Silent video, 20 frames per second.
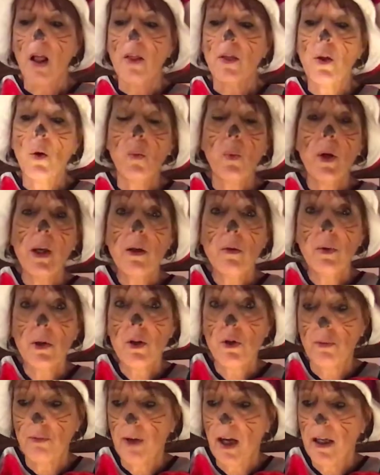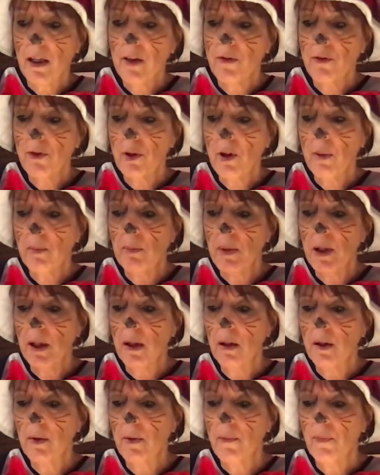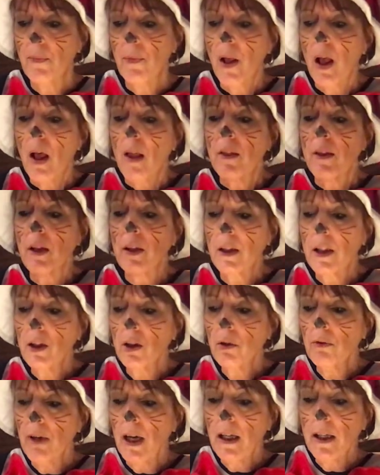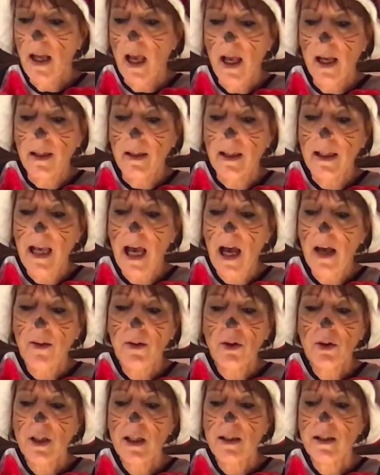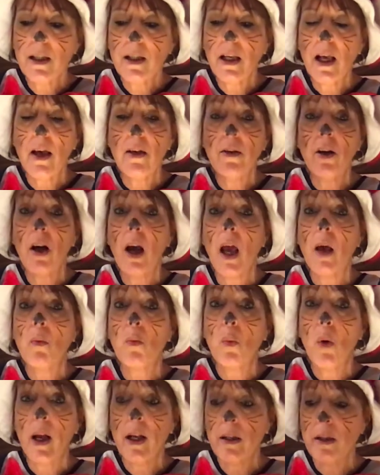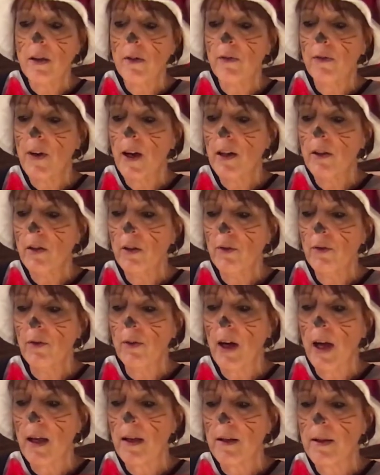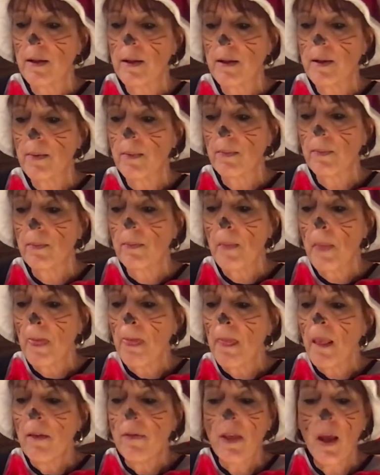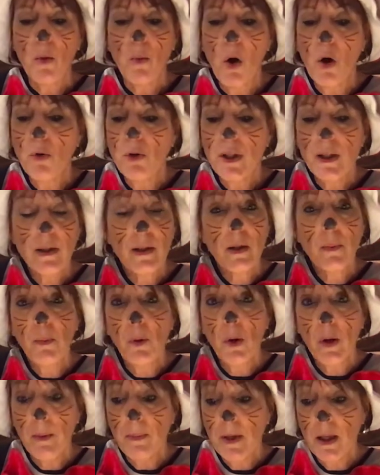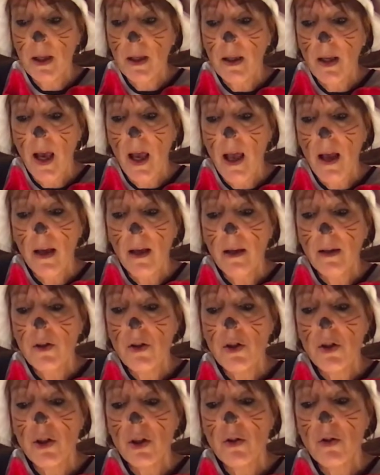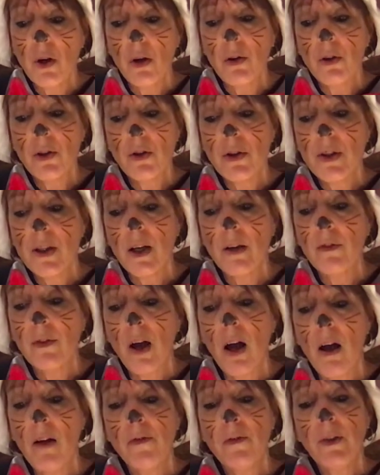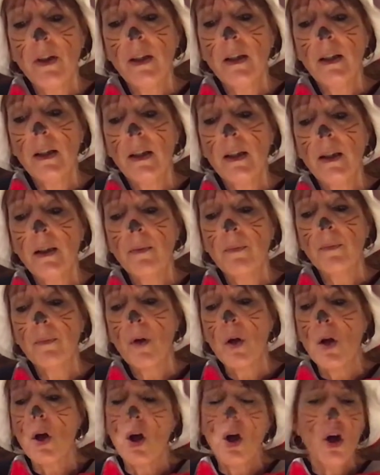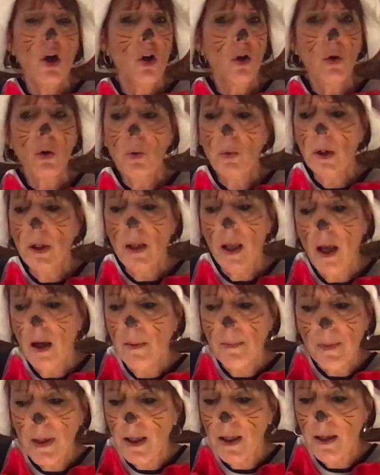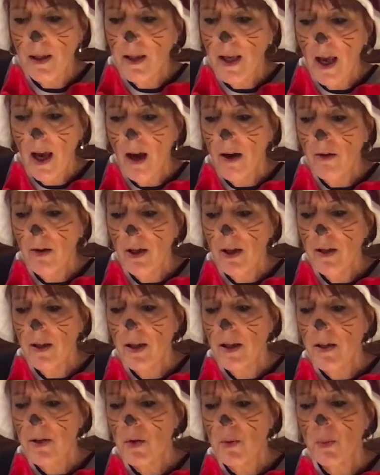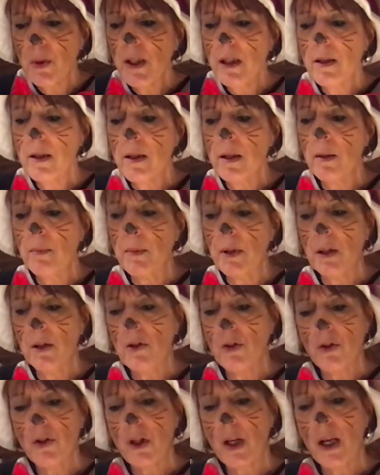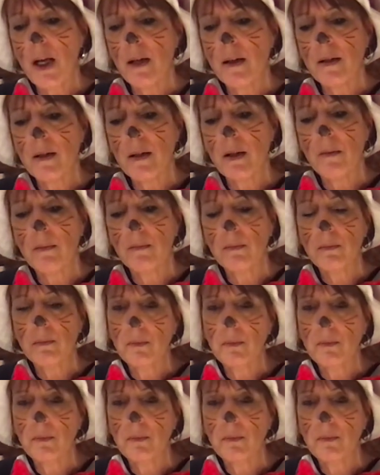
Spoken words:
The wheat was ready for the mill. The Little Red Hen gathered it together and went to find her friends. They won't disappoint me again, she told herself confidently. Who will help me carry this wheat to the mill? She asked them.